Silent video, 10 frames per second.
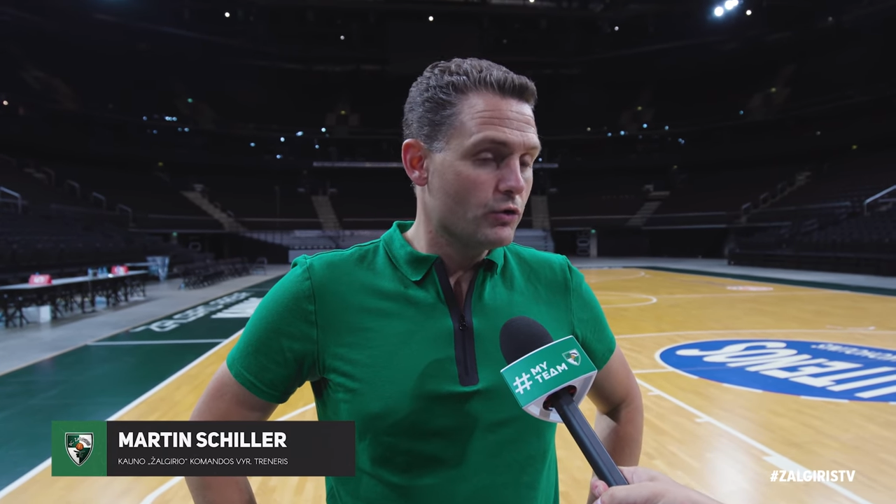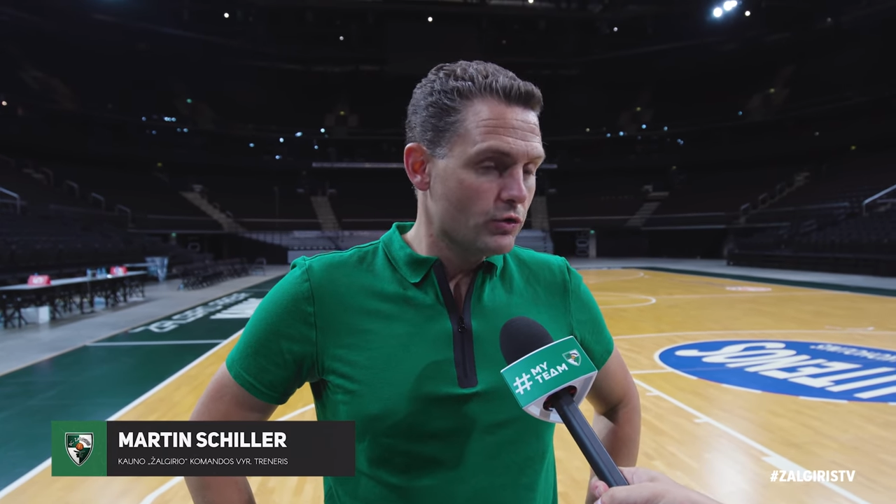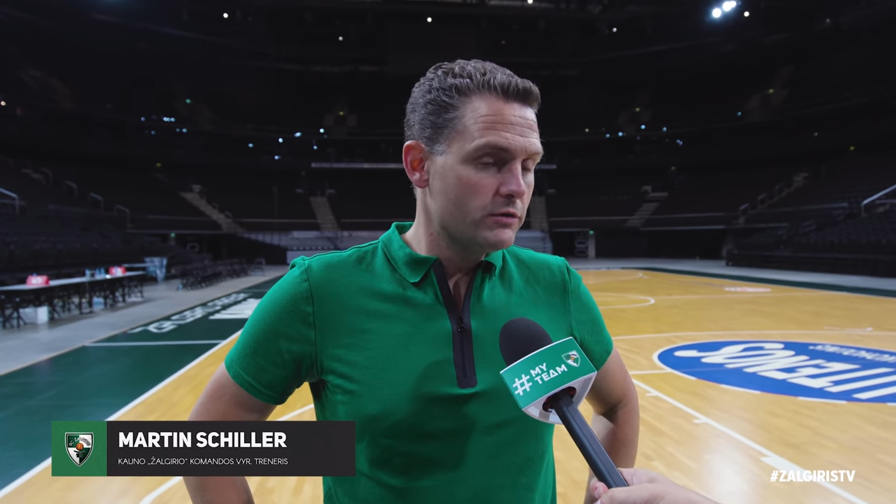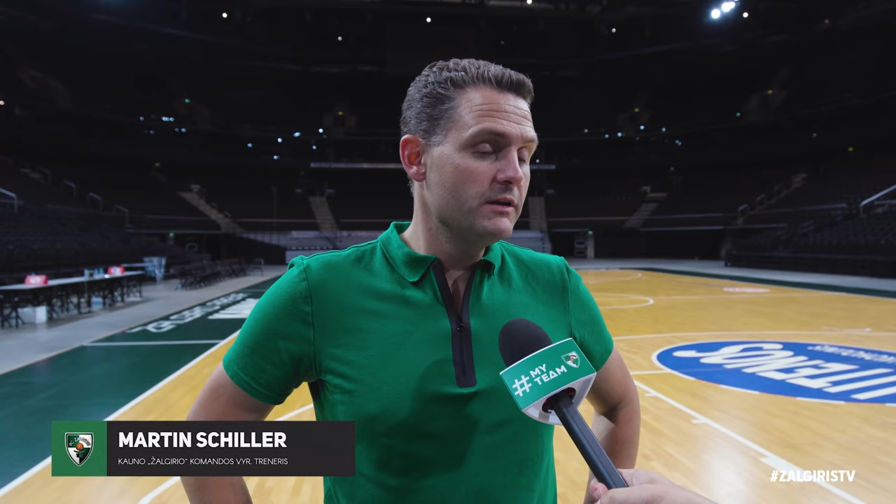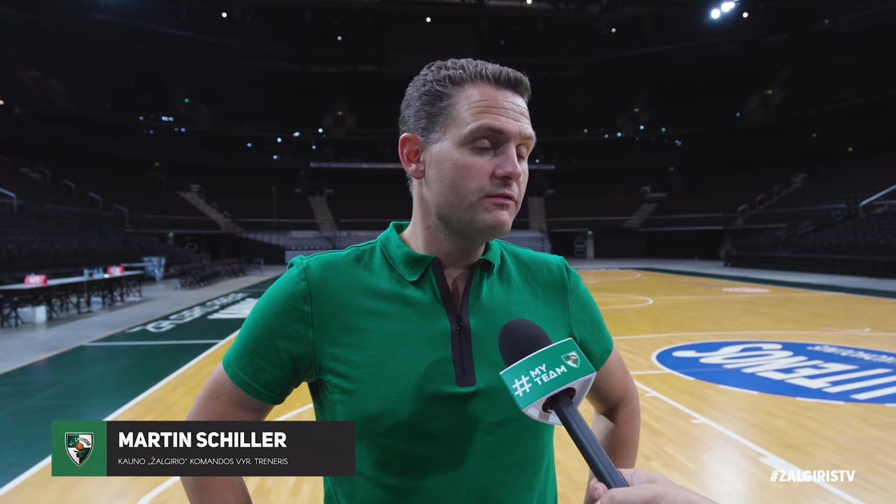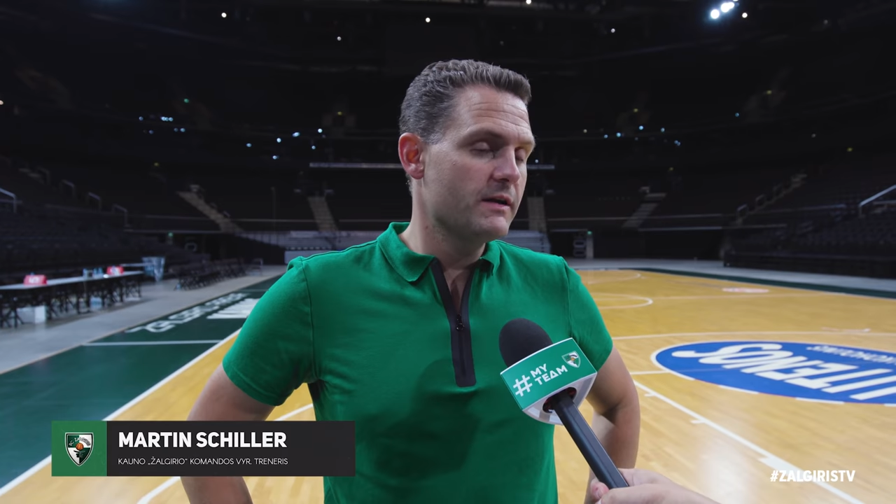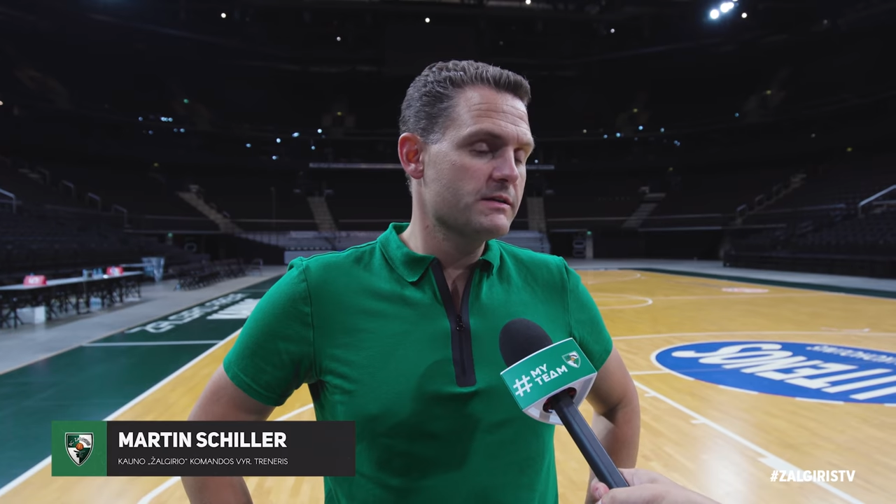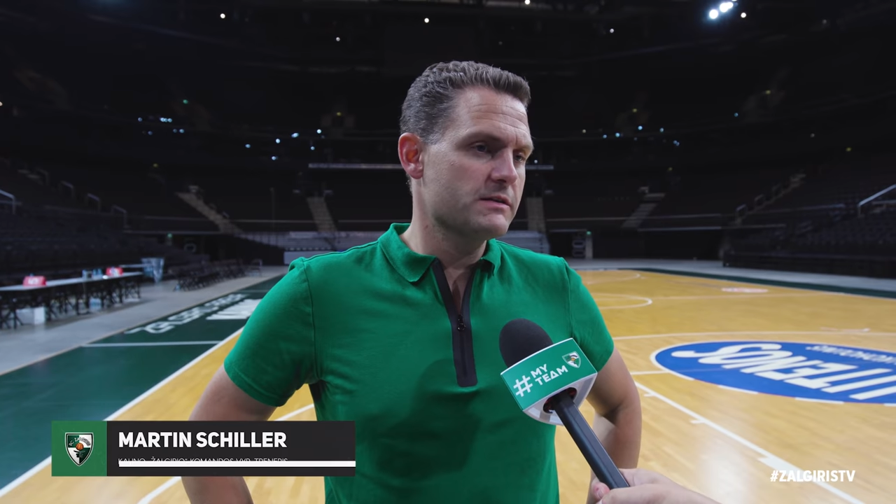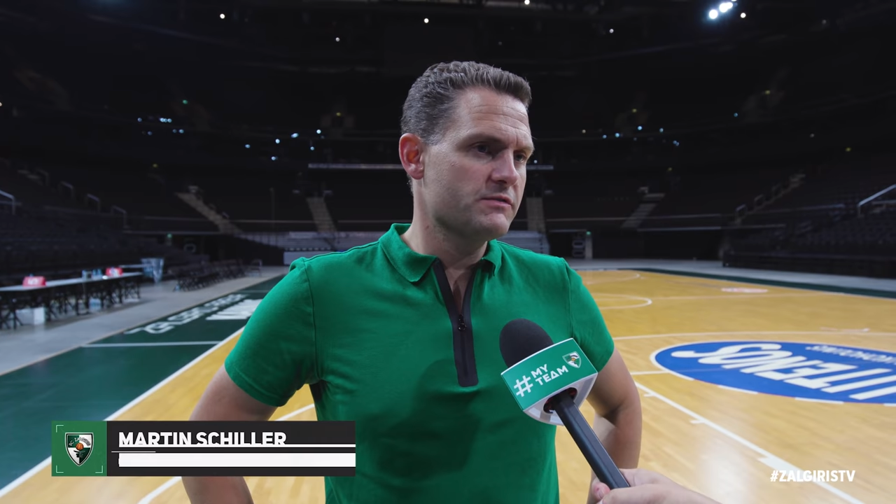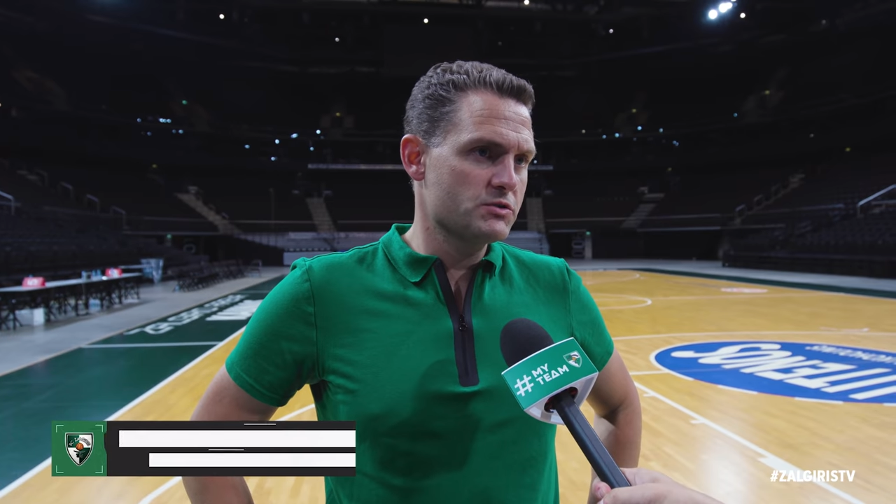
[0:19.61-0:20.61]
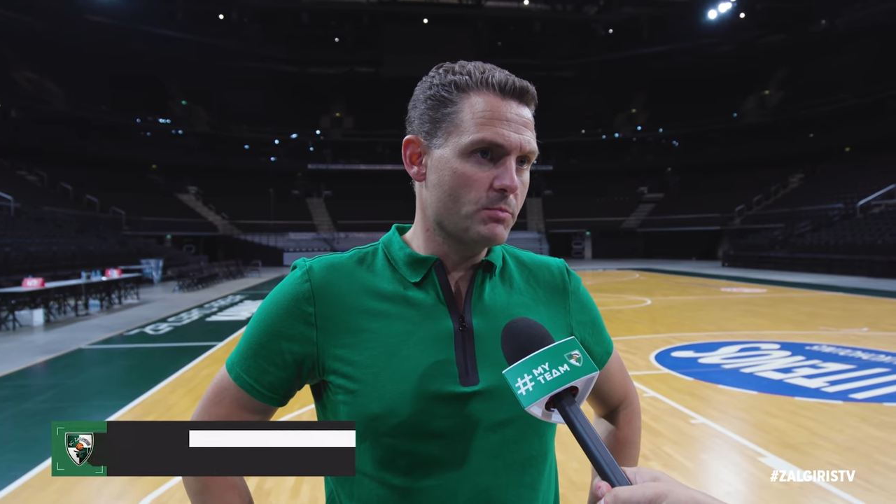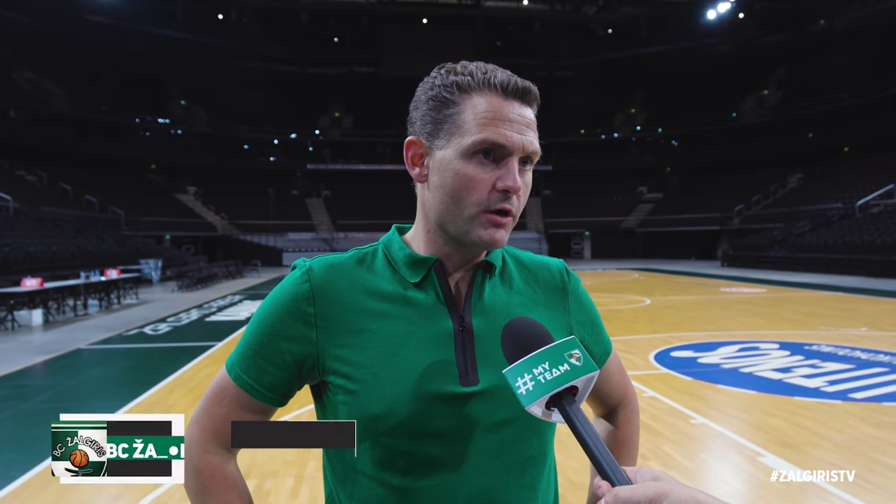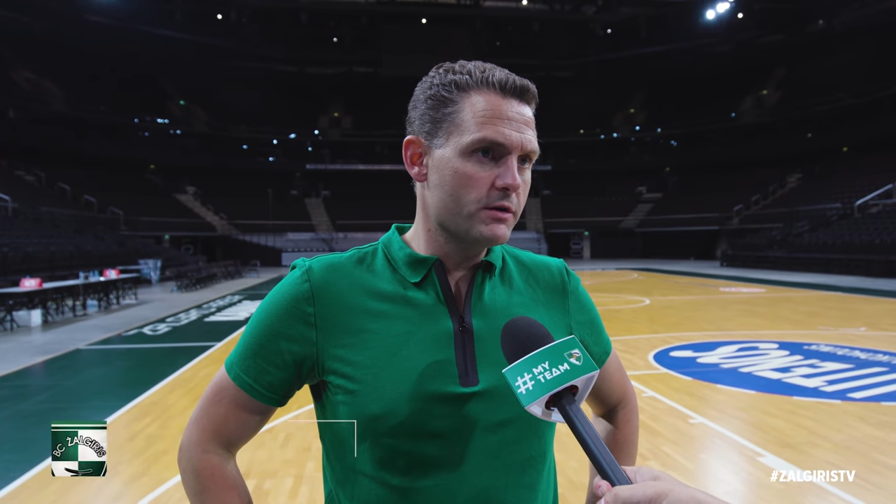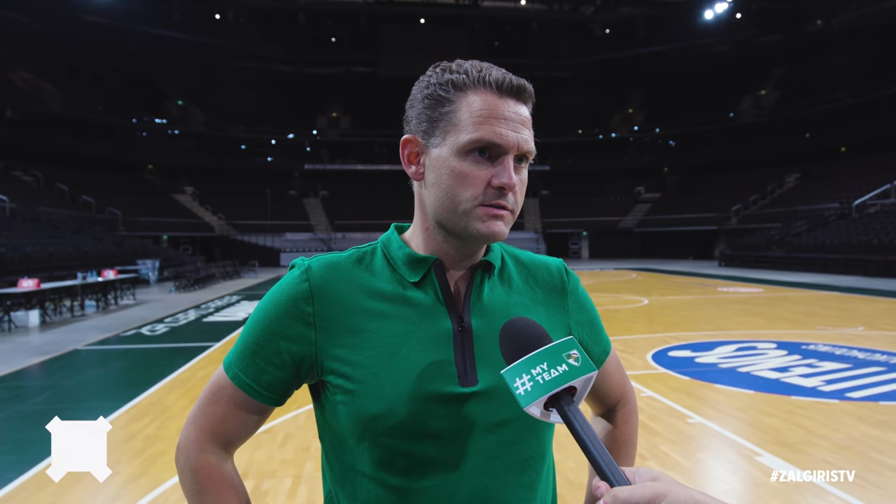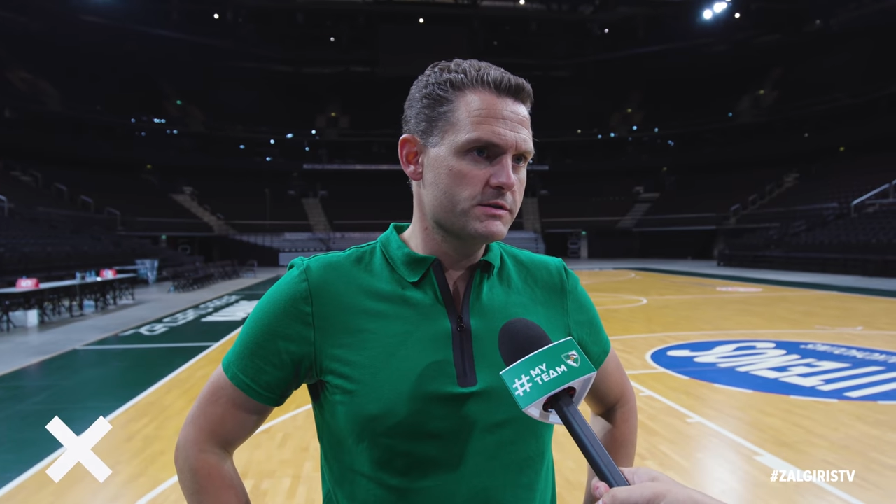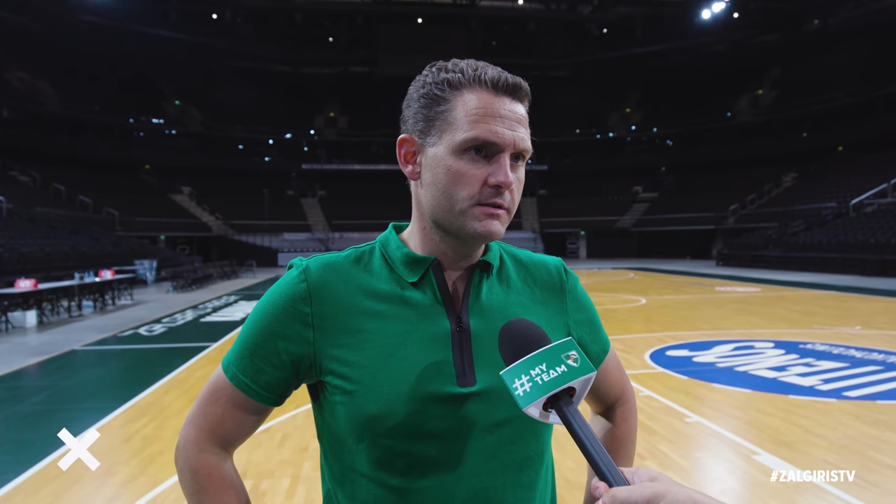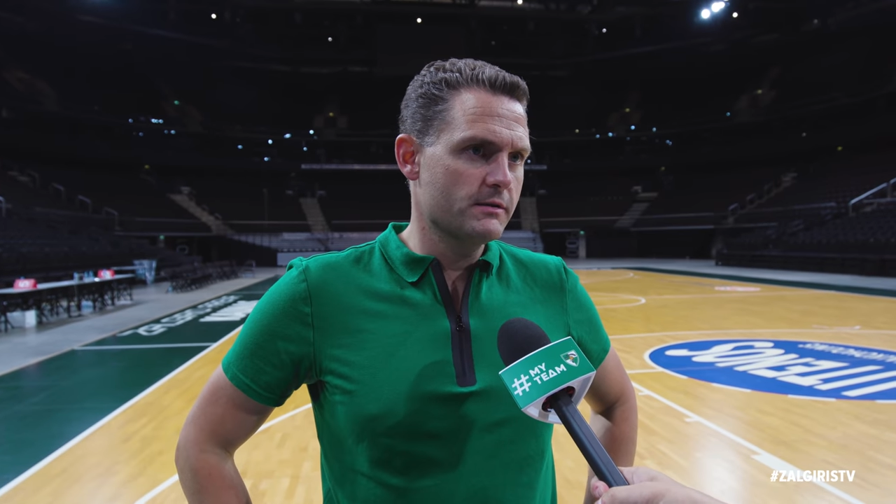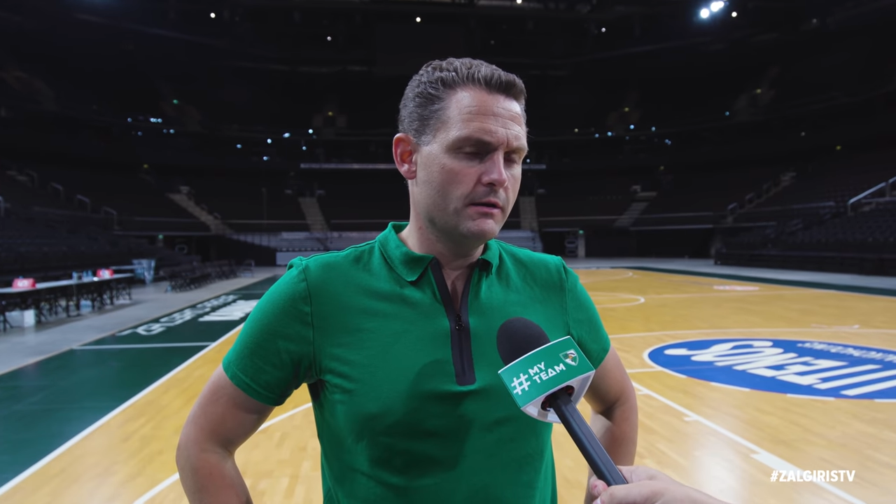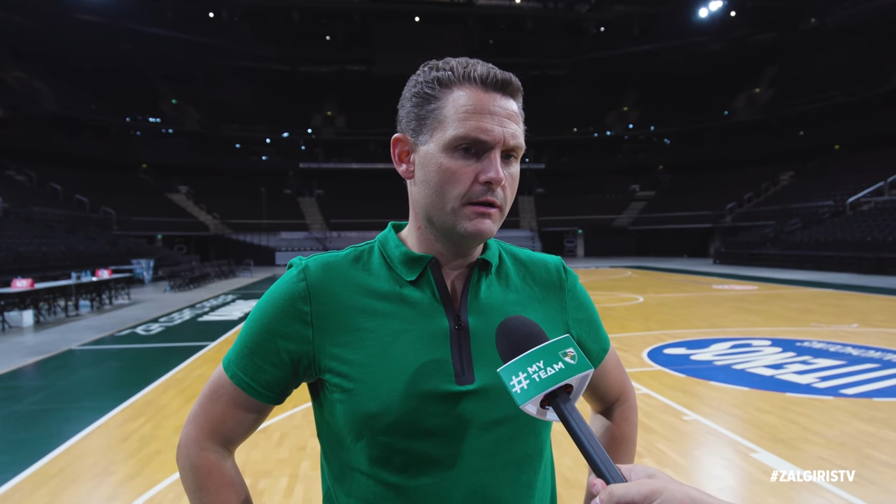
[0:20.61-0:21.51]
good defensive spurts,